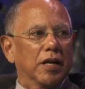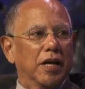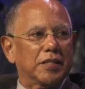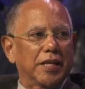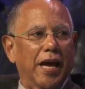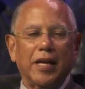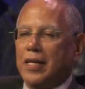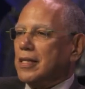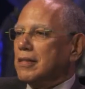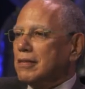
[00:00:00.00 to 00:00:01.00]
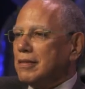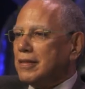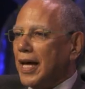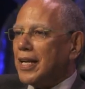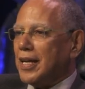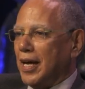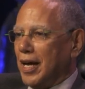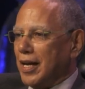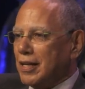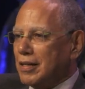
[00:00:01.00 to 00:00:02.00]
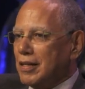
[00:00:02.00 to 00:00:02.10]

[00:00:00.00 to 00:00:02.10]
attacking that guy